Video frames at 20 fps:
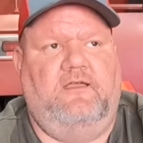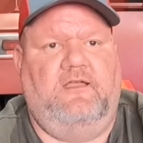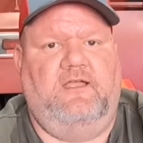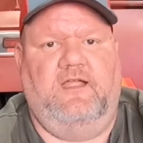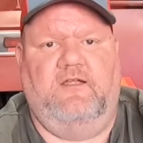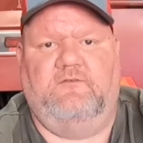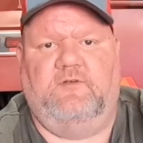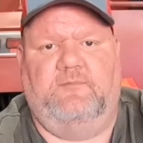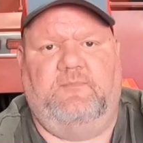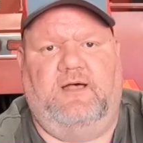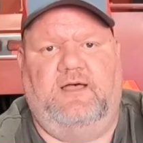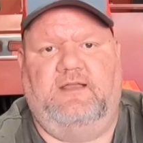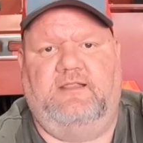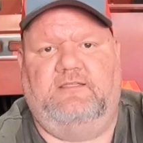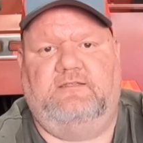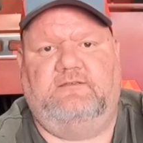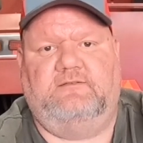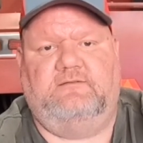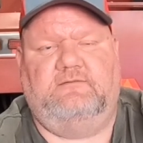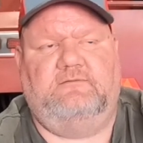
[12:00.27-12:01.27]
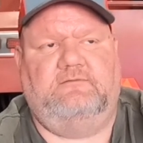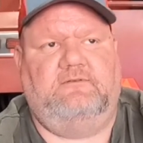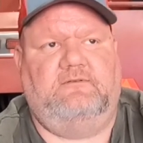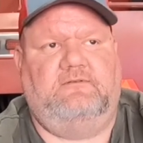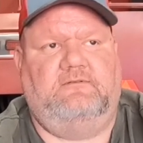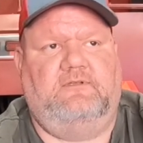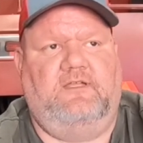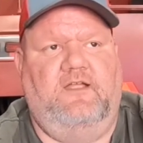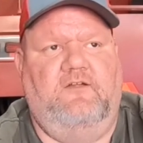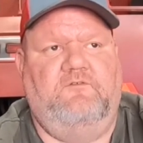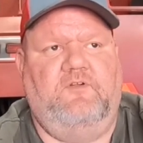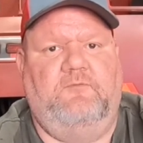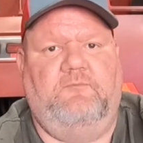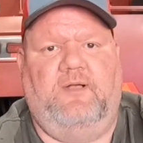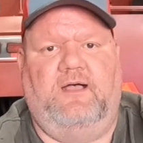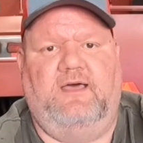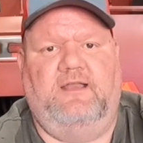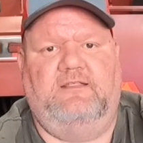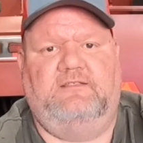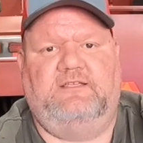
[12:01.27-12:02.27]
Everybody's
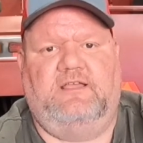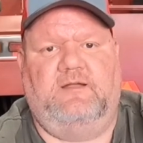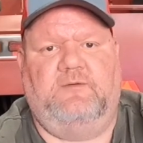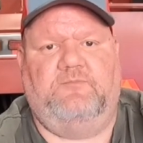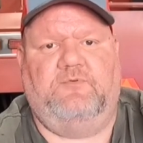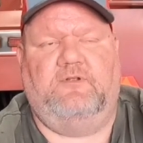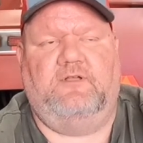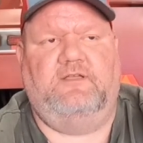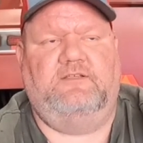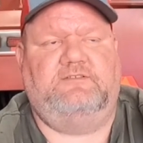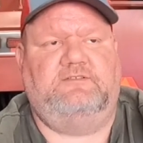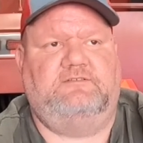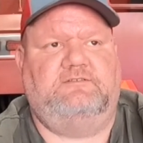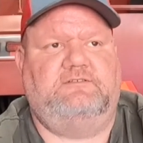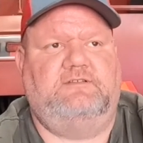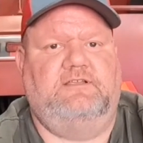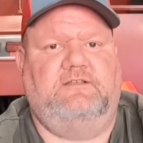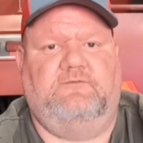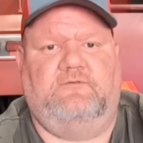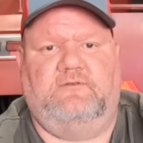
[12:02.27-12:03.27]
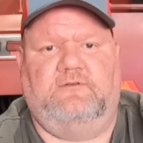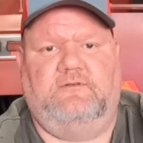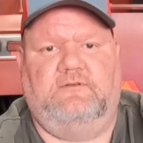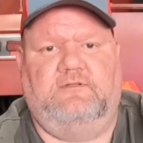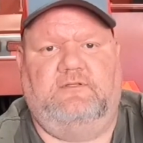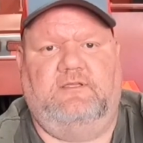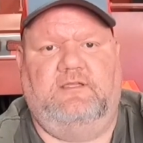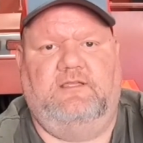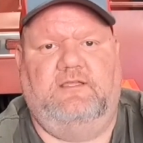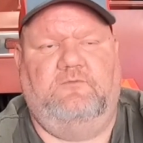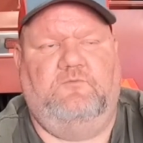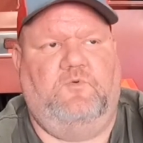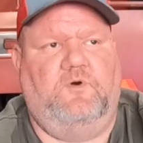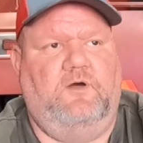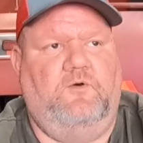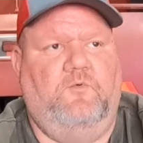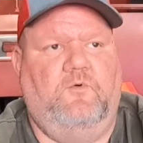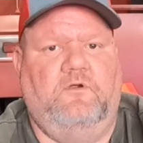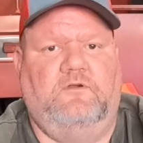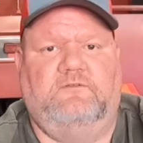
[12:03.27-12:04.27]
operation's different, and
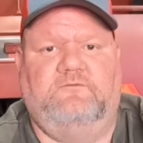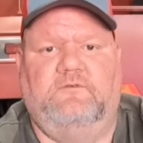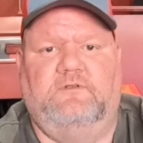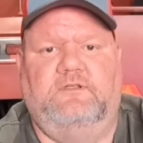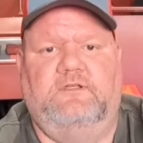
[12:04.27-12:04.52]
what works for